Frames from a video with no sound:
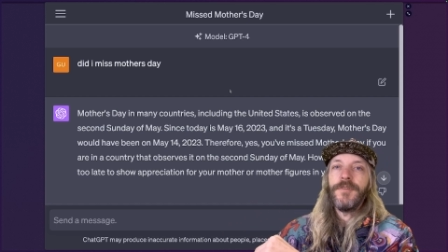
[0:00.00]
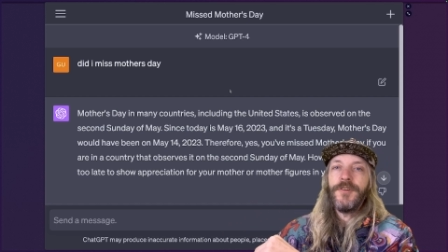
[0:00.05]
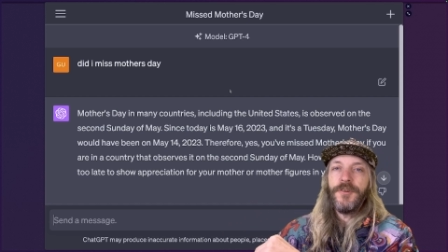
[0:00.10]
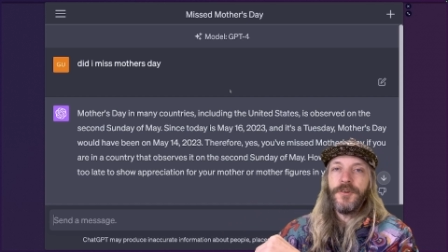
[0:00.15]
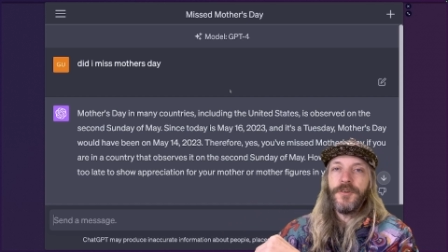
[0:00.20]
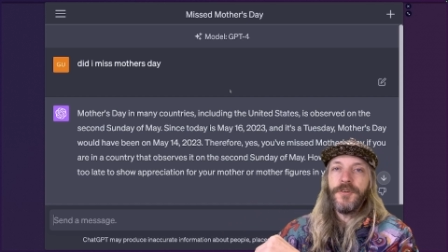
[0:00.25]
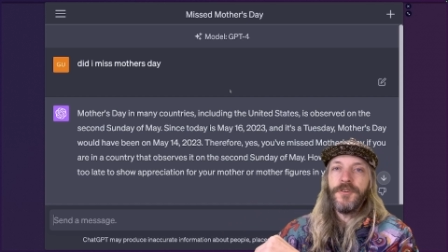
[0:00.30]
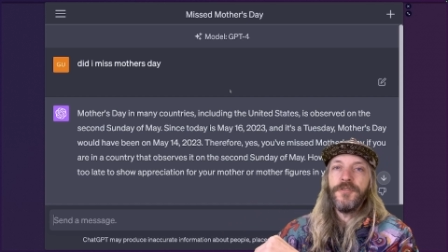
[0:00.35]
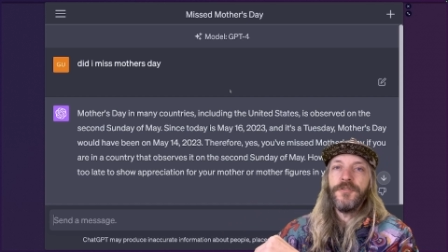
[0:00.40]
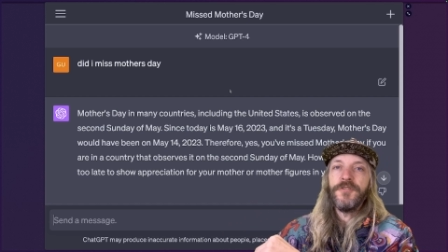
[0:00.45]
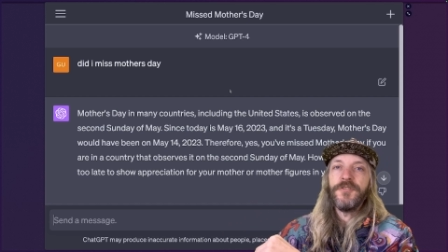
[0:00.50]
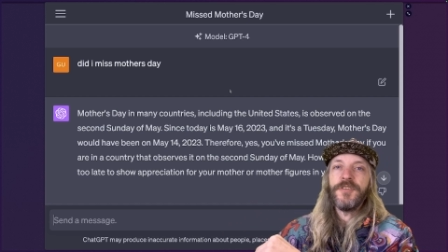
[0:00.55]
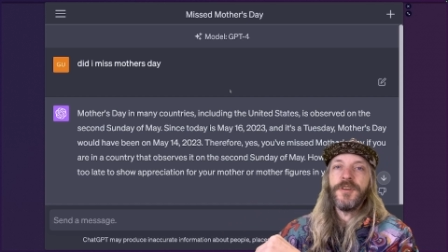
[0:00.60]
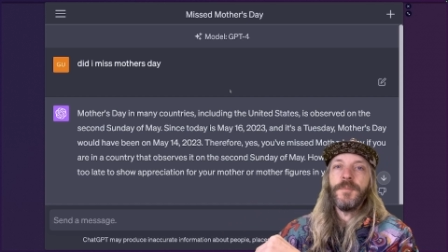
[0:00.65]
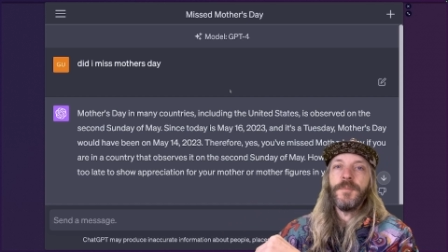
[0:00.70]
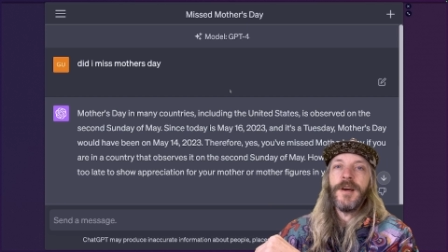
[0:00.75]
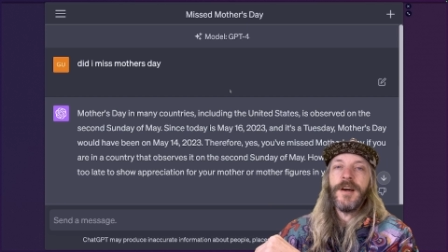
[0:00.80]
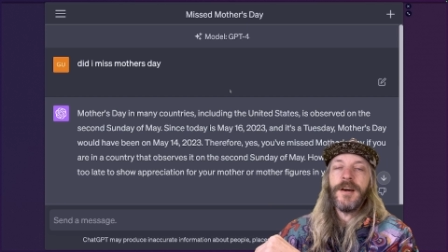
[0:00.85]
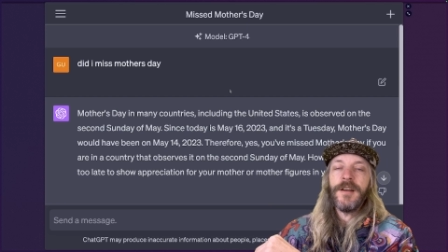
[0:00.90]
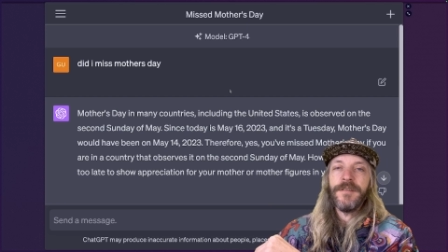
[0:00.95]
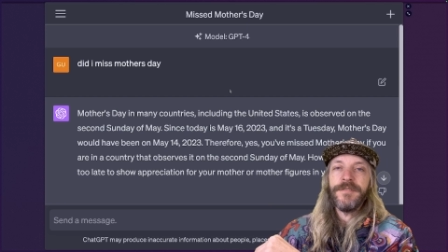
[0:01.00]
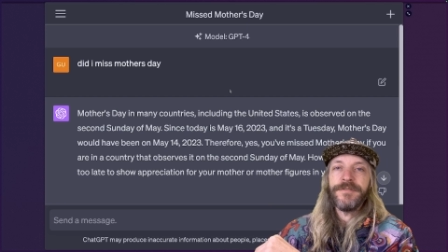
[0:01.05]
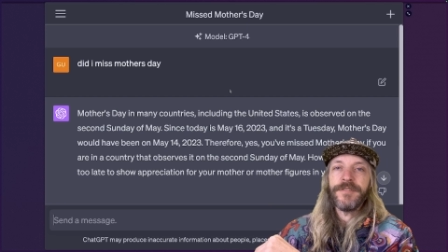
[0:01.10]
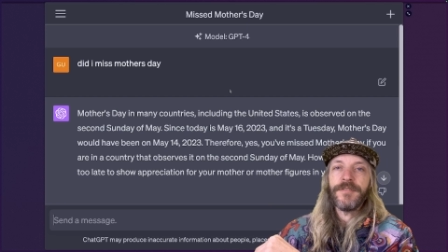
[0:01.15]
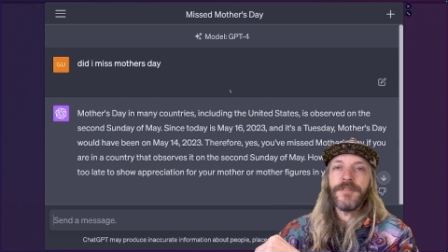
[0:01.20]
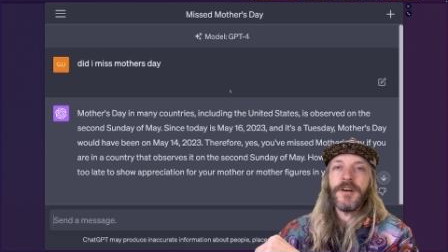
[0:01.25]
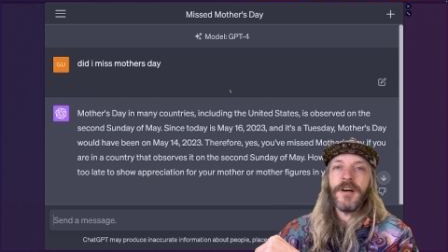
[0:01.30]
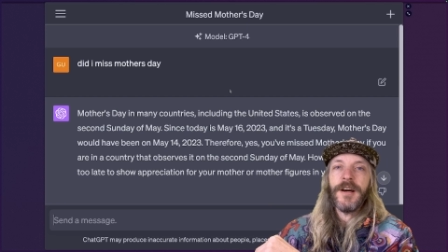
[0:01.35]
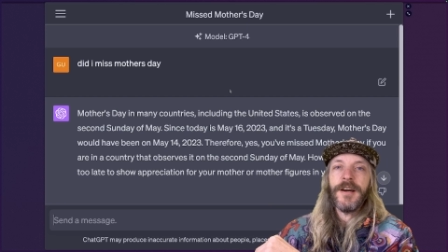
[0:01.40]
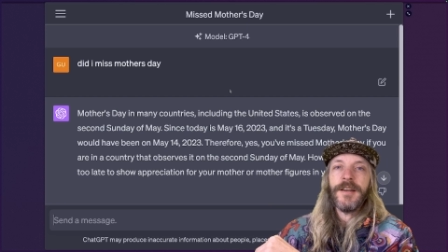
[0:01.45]
huge amount of
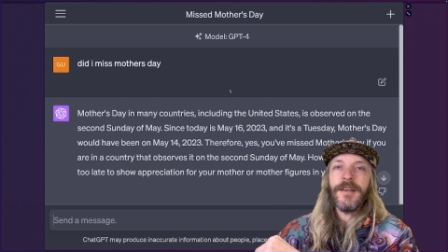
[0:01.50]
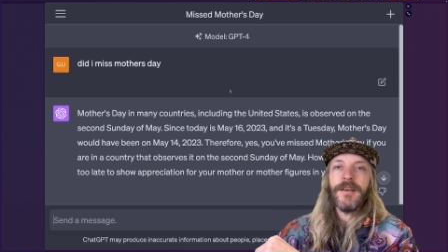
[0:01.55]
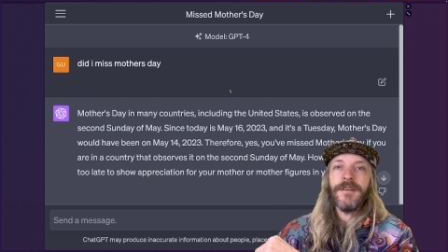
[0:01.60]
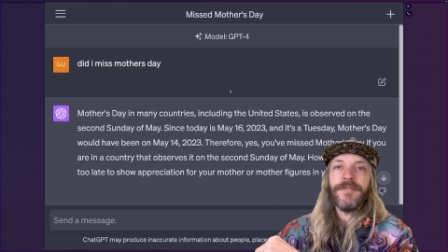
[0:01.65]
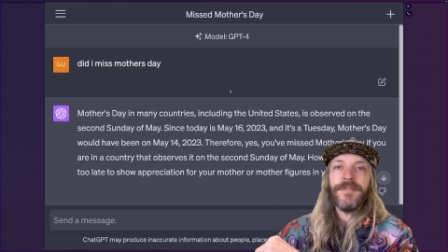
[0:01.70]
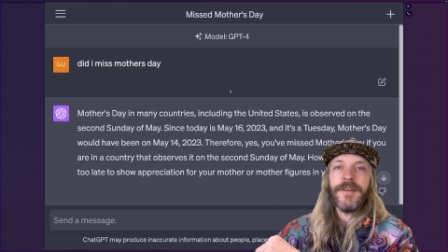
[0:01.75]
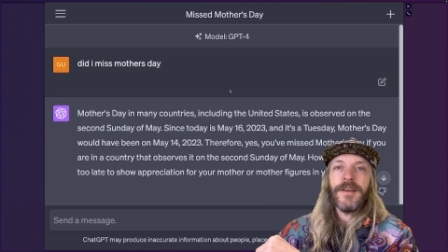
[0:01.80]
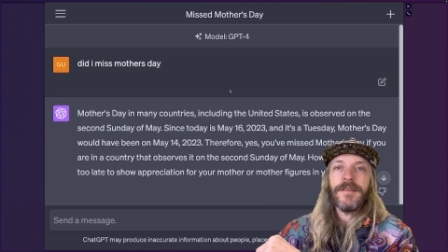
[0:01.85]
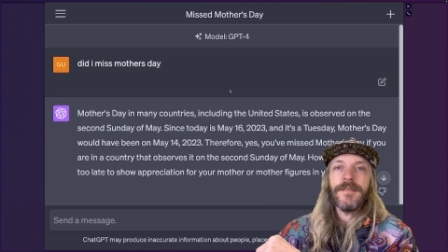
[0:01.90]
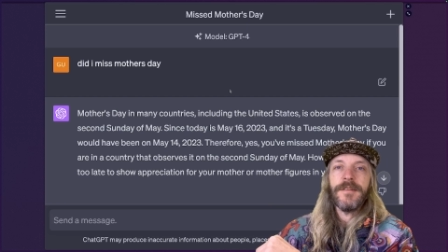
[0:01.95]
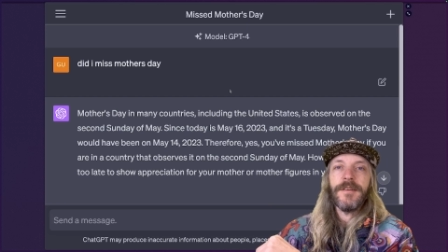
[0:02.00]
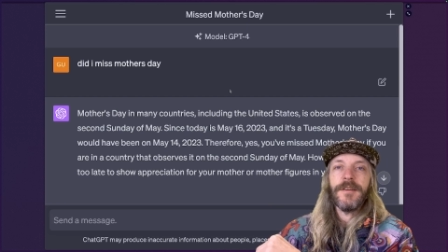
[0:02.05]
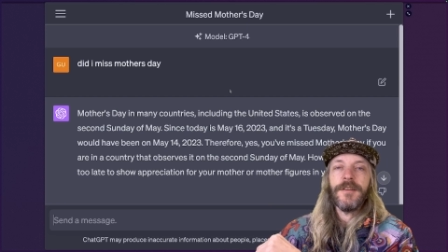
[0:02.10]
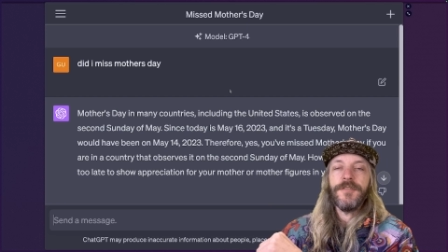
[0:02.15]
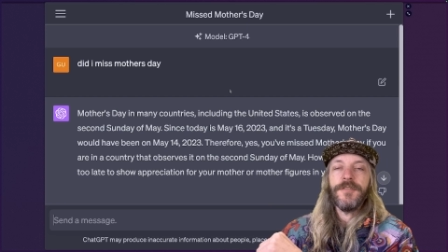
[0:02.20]
variety of things you can